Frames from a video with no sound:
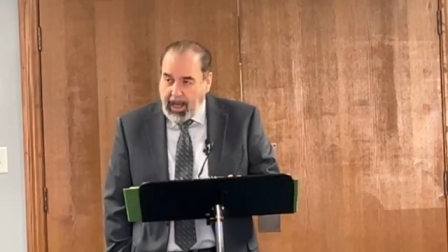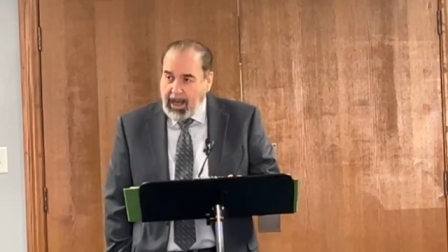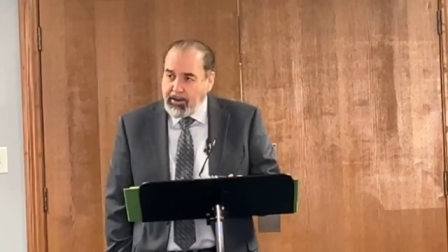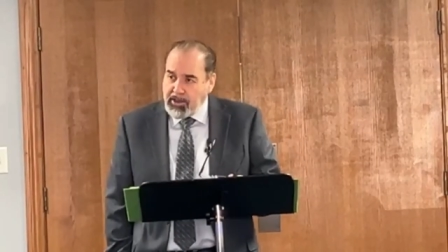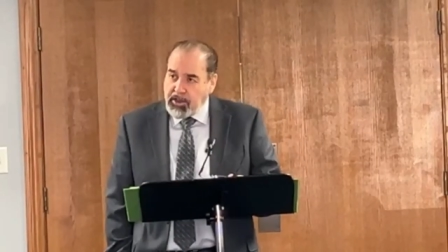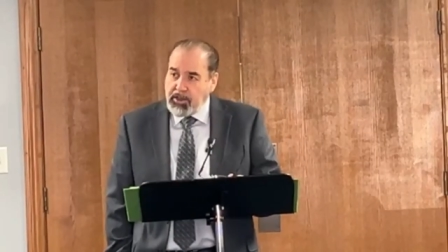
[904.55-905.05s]

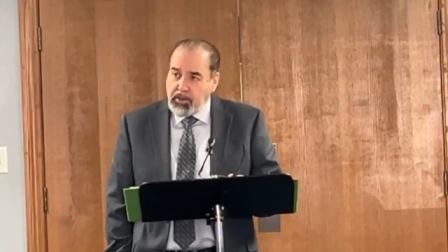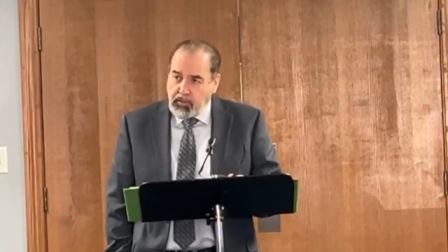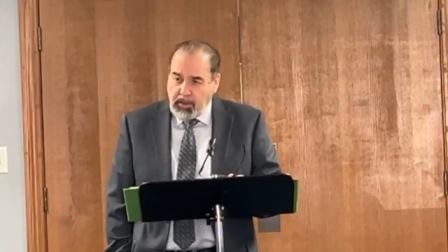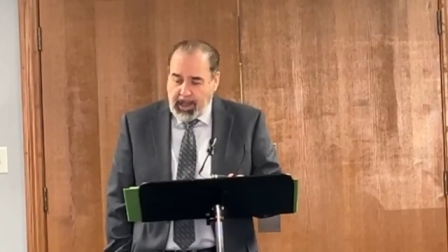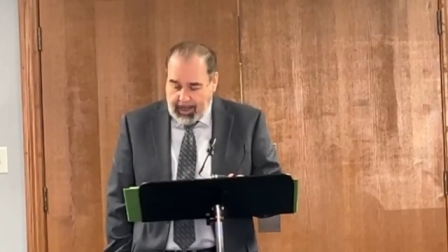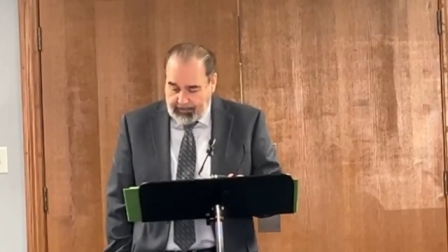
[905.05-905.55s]
How did you
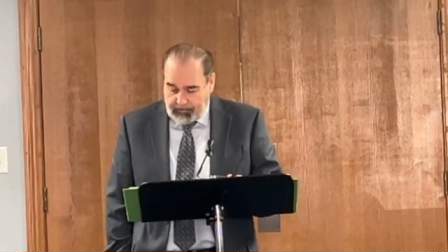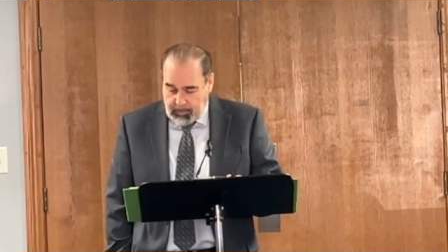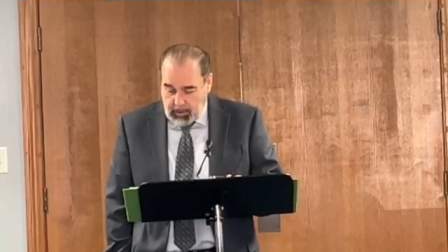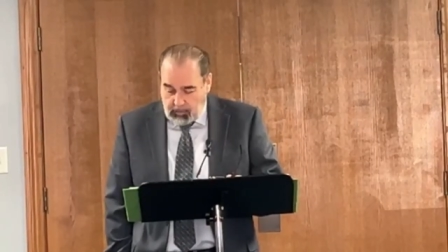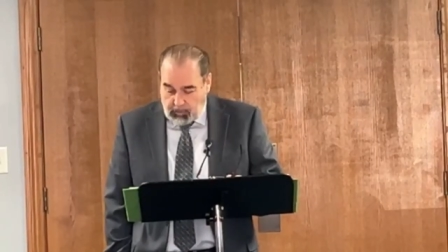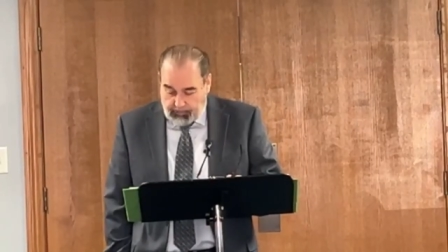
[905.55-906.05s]
do that?
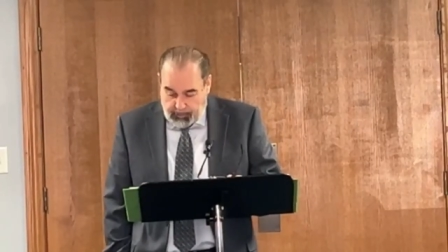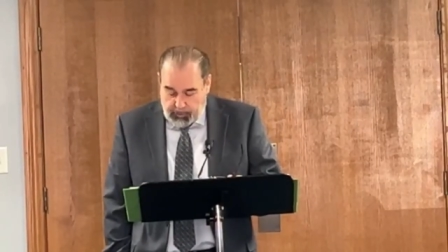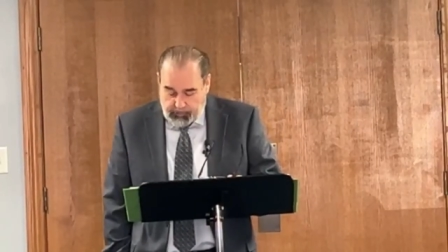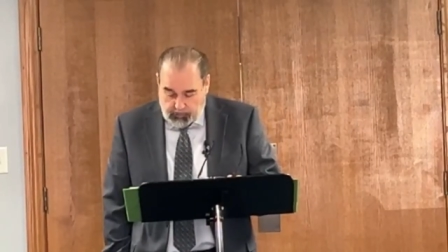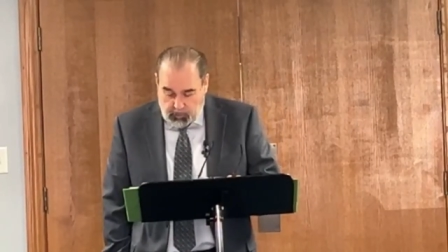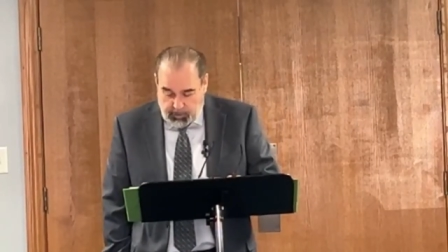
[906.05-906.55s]
Well,
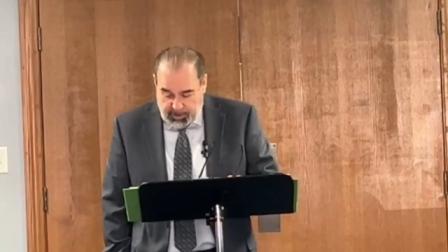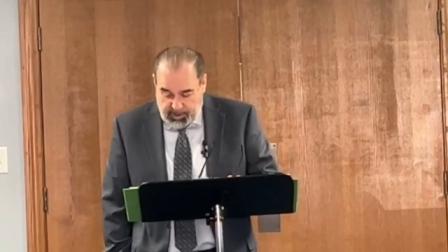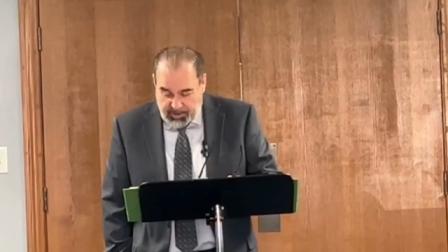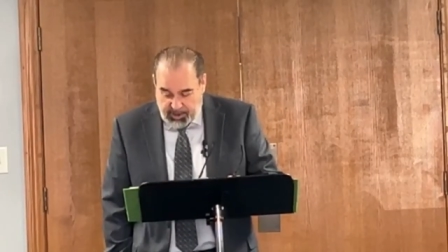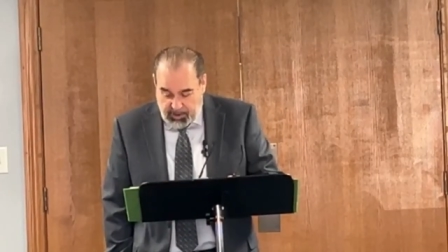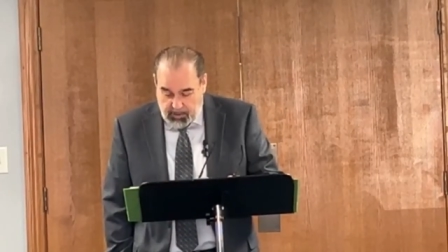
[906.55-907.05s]
verse
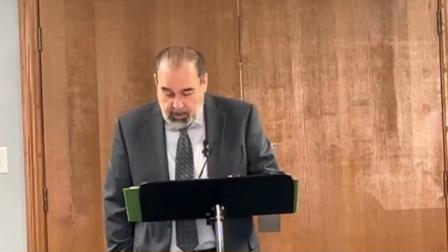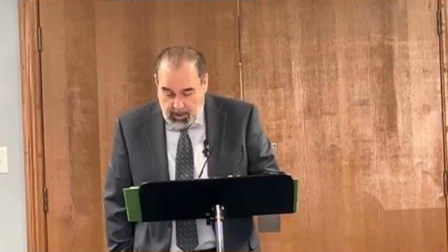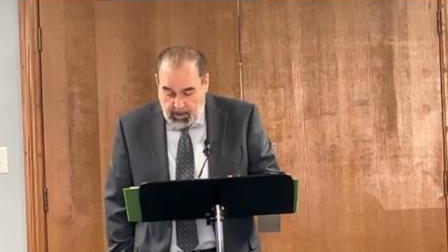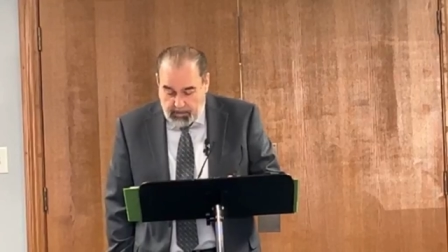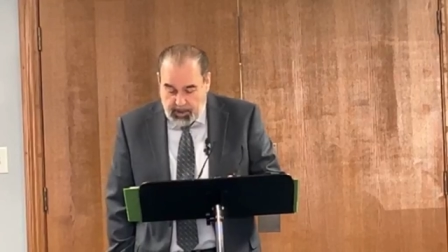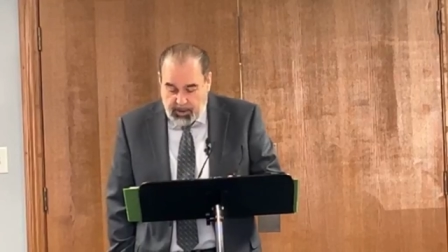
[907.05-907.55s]
14 says,
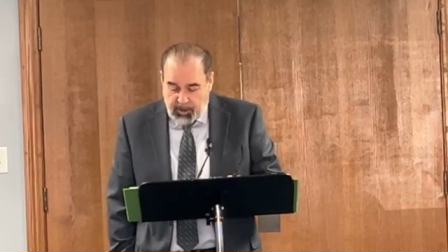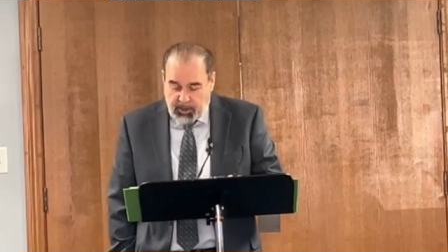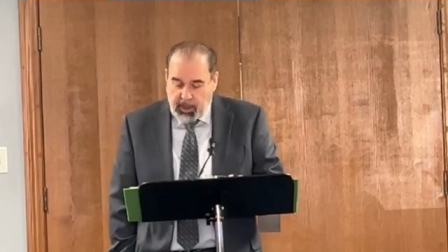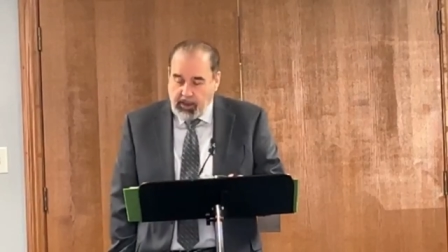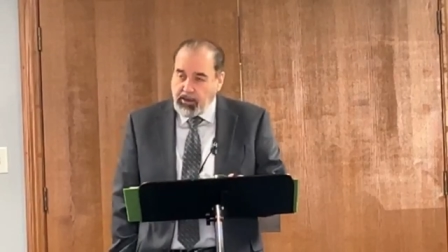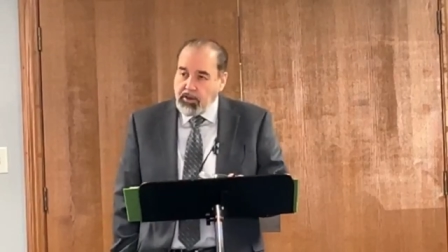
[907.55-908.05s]

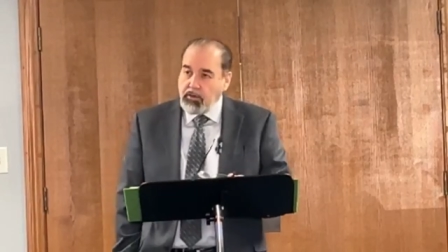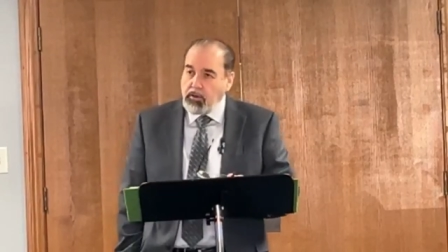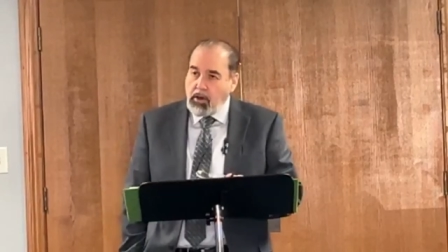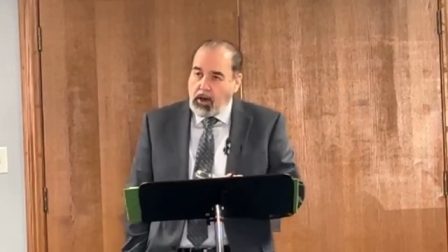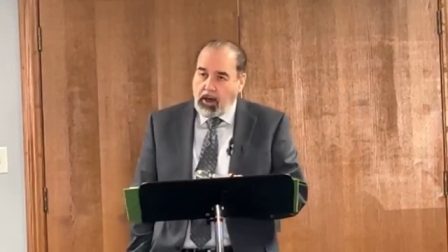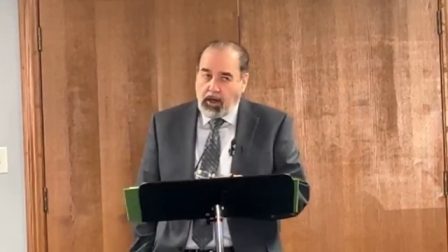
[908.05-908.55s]
because ye are
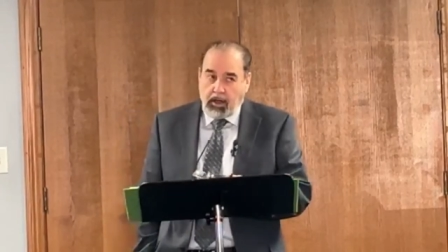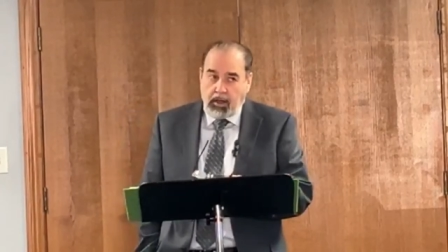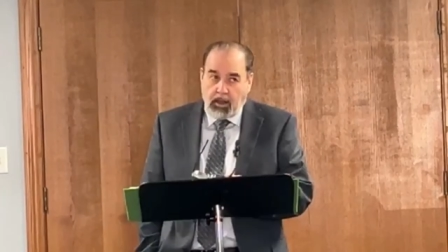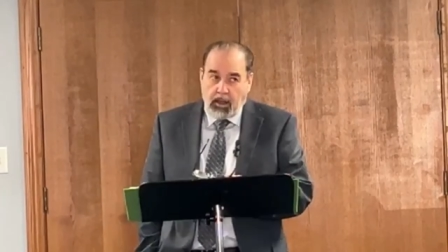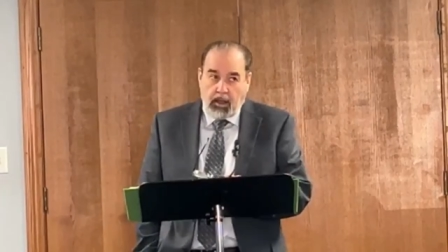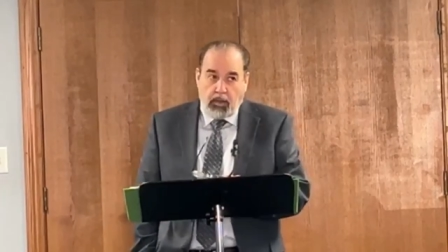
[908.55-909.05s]

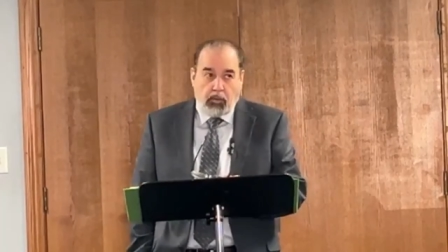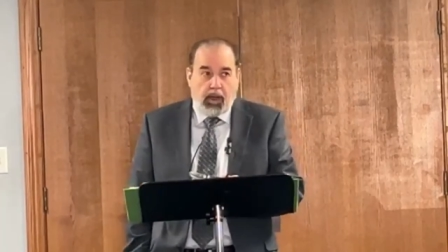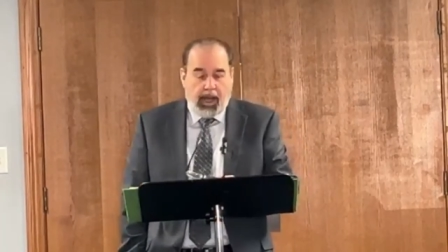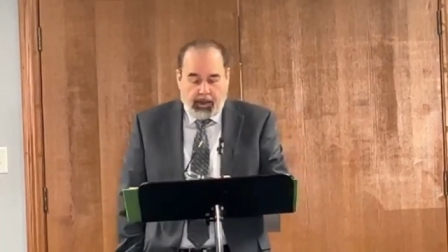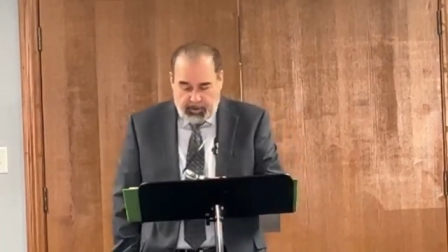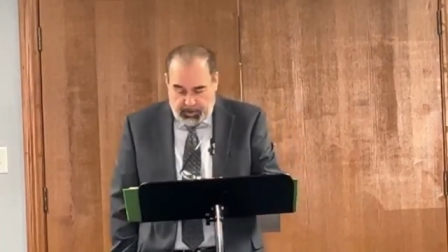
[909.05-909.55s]
strong.
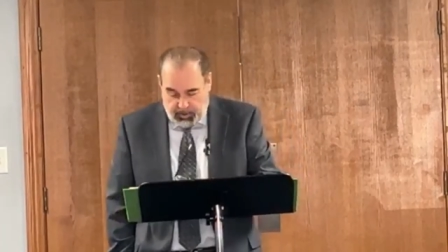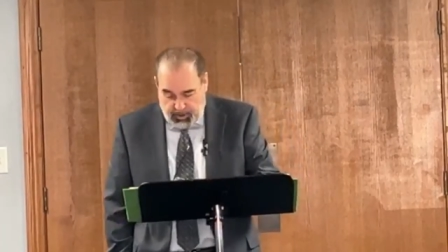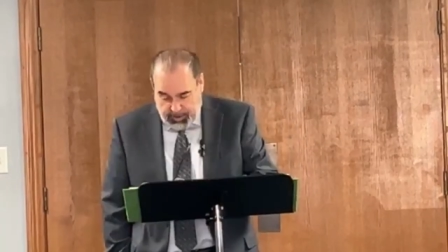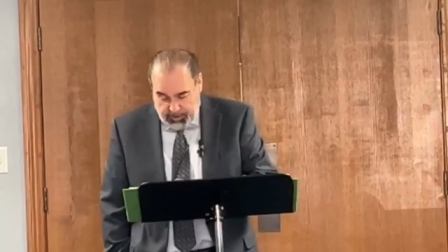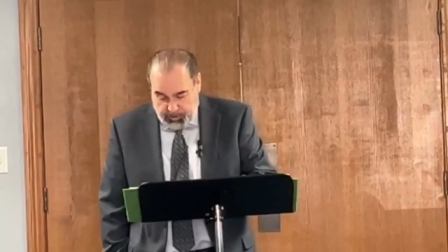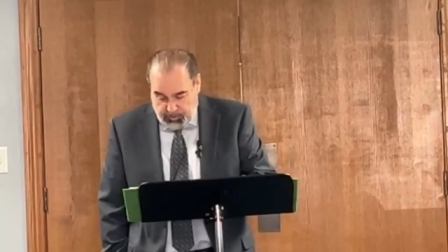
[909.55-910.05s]
Well, how did
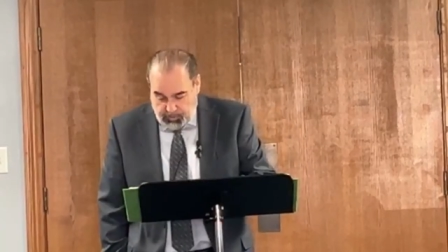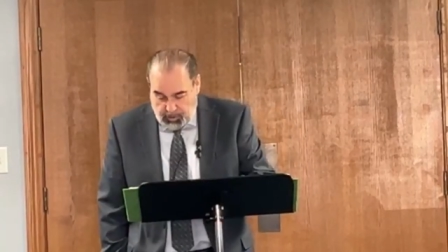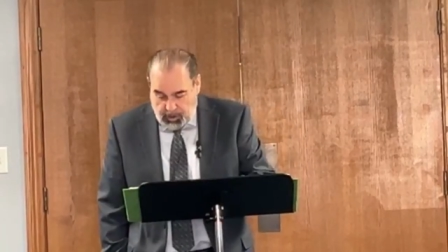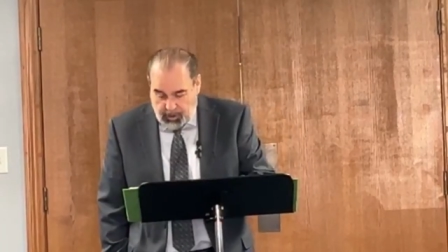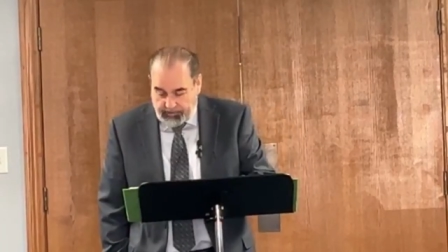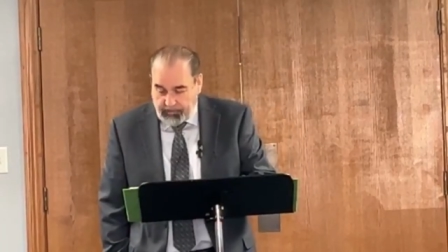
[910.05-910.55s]
you get
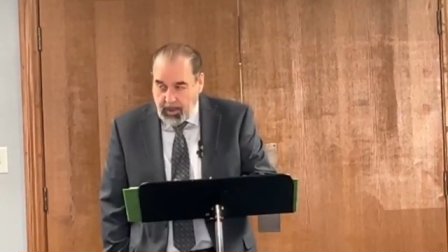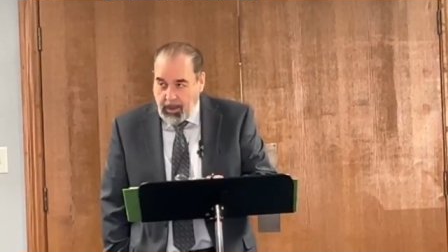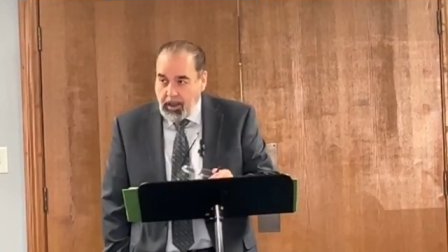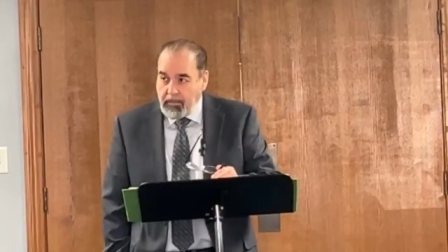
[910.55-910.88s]
strong?